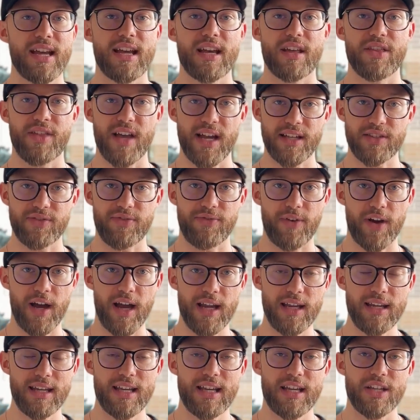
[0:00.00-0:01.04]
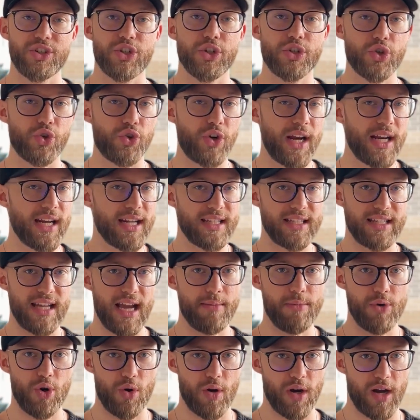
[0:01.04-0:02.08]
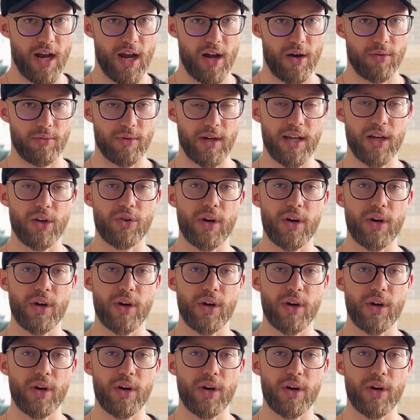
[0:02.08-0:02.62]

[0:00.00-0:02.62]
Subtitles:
that's fine. Just create a demo account, right?